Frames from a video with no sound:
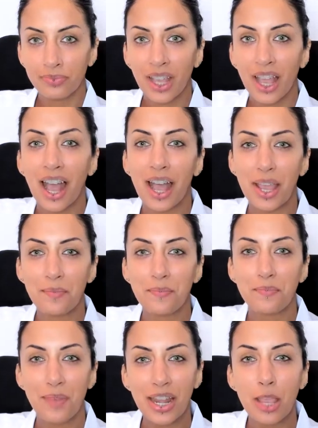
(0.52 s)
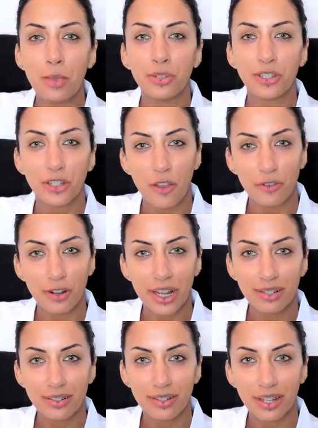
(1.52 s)
Hi, my name is Jenova
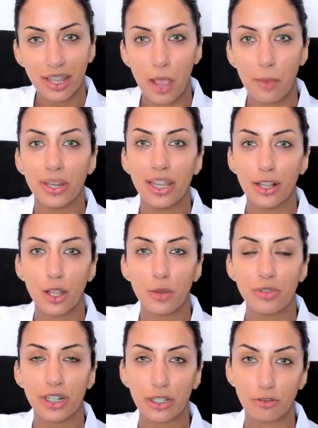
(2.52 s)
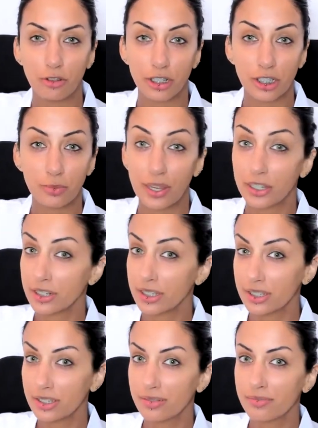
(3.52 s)
and I'm an earlobe reconstruction
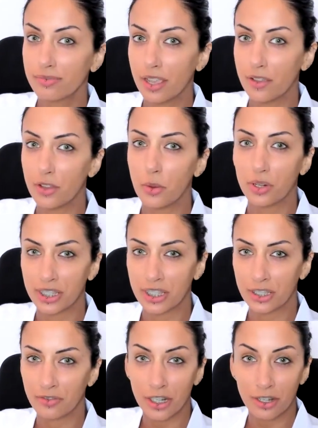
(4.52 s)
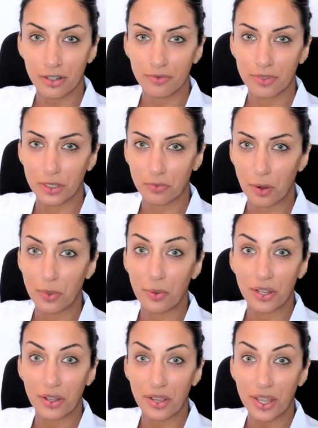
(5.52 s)
specialist. If you're watching this video, that's probably
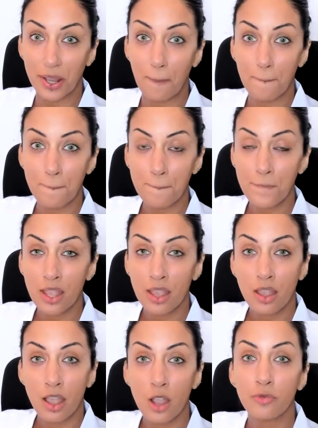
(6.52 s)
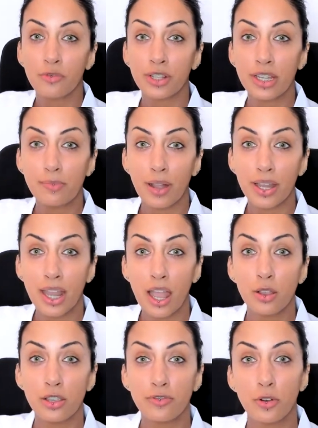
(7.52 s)
why you're here. Hopefully by
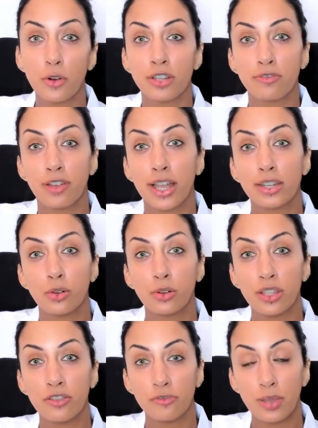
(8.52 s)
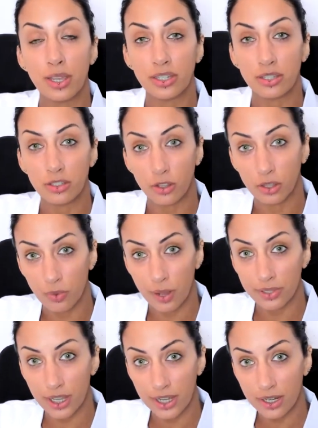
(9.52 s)
now you've already read all the information that's on the
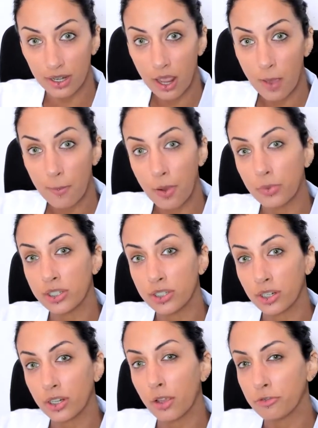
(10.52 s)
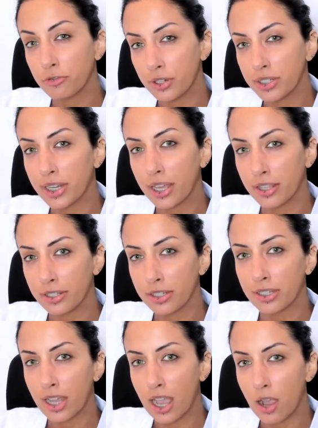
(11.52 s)
website, but we're just going to go through it together
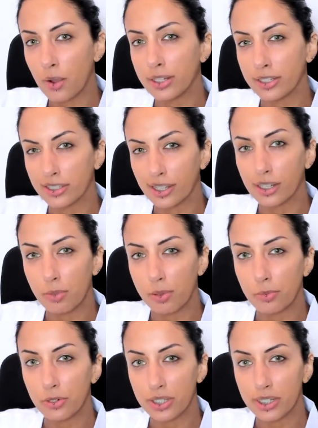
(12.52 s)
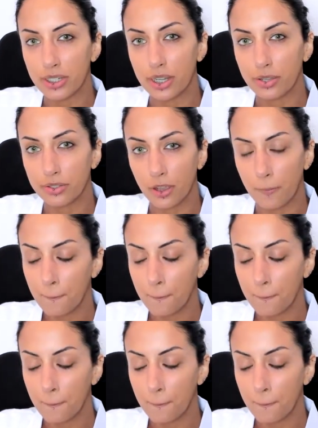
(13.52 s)
just now in just a little bit more detail. So